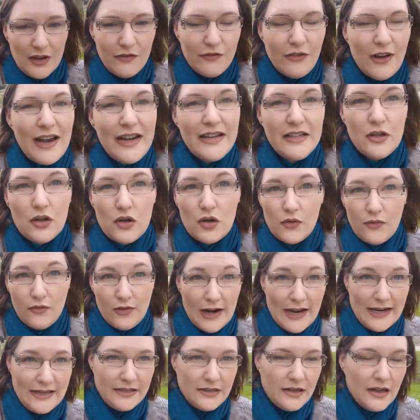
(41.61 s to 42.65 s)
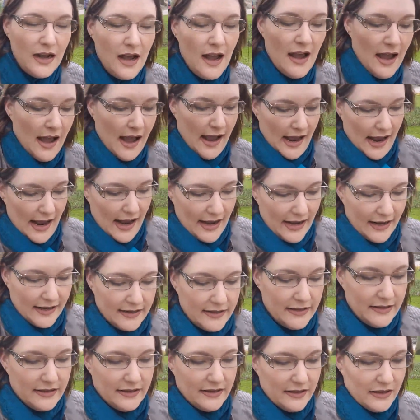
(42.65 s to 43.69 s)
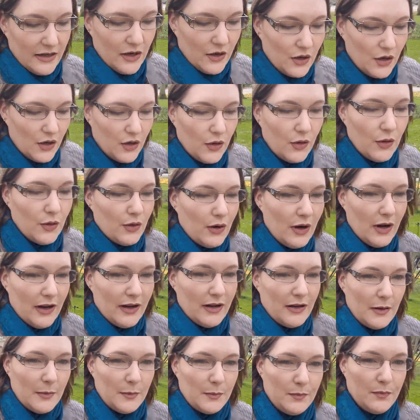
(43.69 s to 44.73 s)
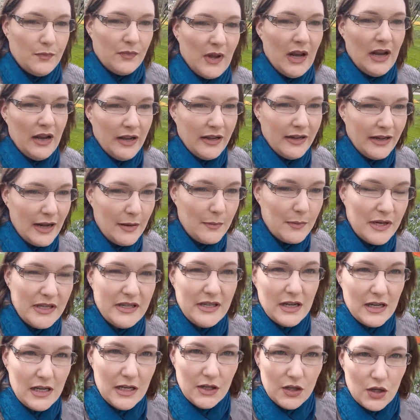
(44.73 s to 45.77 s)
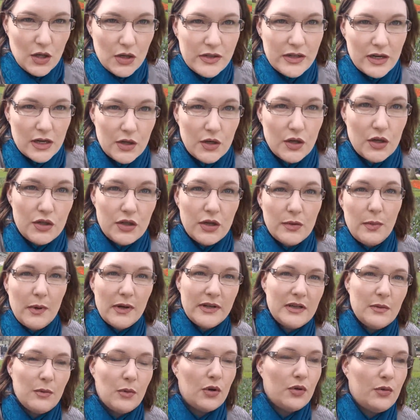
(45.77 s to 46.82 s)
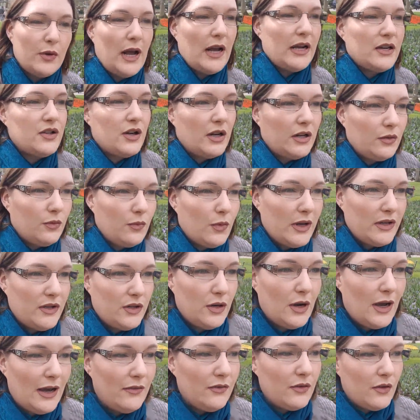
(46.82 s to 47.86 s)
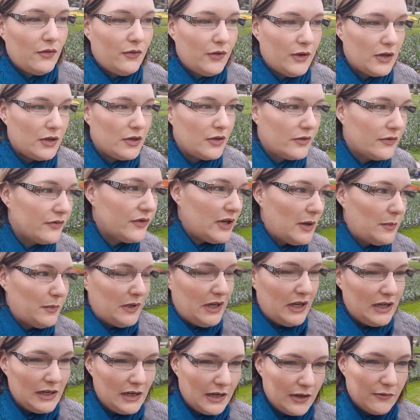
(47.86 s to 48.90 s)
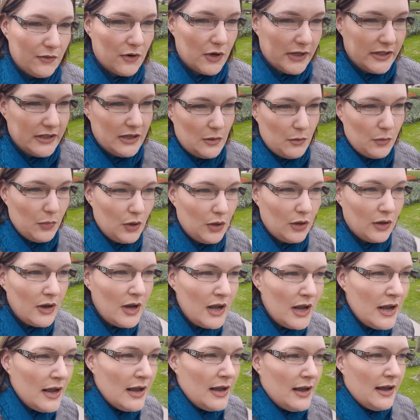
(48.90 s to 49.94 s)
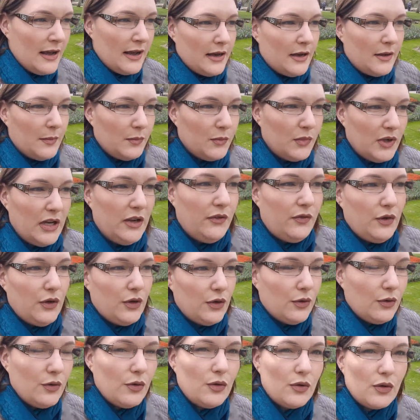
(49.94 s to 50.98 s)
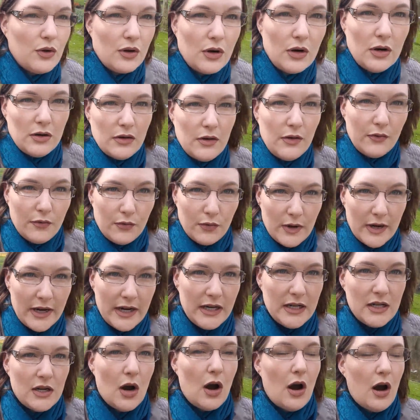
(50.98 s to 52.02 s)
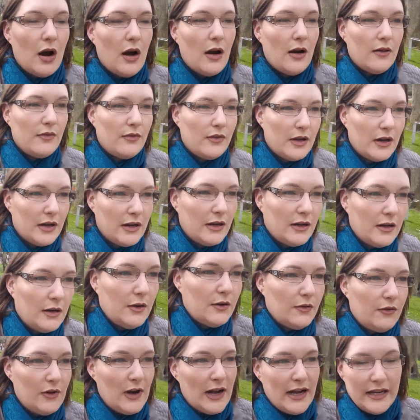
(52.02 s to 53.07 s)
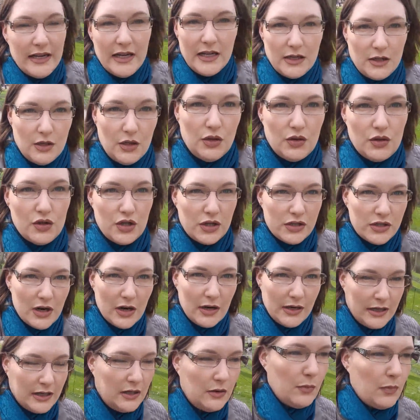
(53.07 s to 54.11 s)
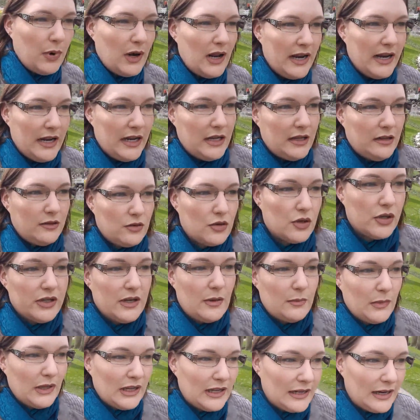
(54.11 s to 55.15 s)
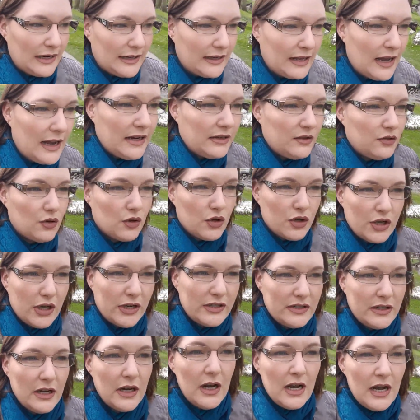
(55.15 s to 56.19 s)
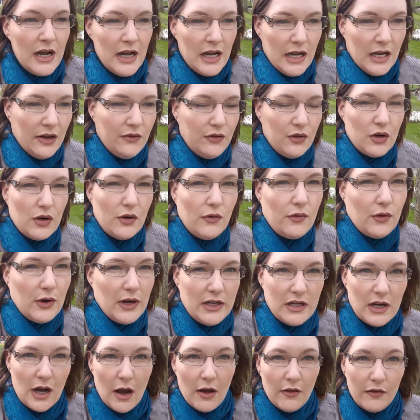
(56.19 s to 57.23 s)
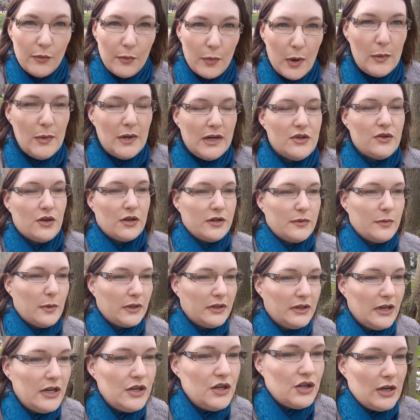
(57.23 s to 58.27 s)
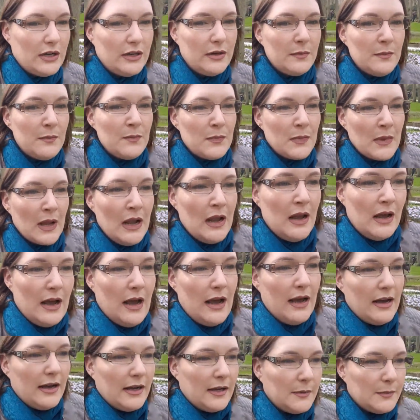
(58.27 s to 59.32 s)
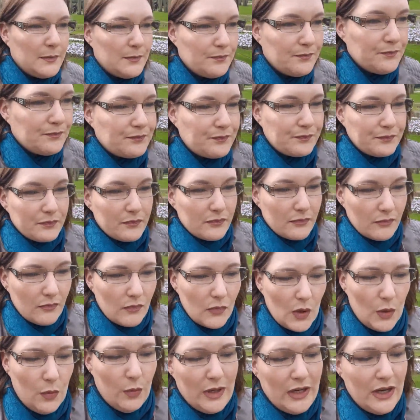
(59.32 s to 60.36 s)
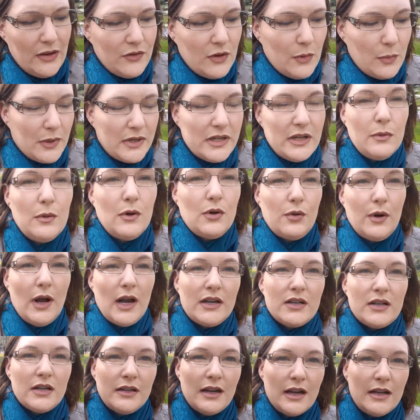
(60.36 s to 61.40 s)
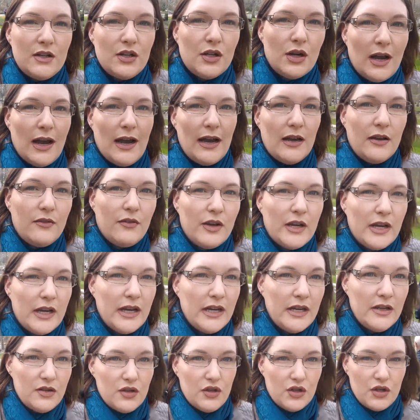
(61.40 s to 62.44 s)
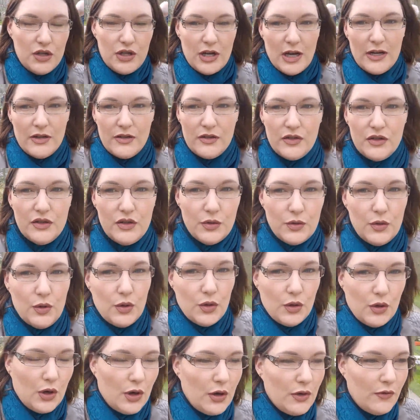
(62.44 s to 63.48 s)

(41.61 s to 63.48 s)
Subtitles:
fight or flight. And so yeah, basically those are the two possible reactions when you have a fear of something. Like for example, if you're afraid of flying, you know, just going in a plane or something like that, or just if you're afraid of public transportation, one of the possible reactions that you have is just to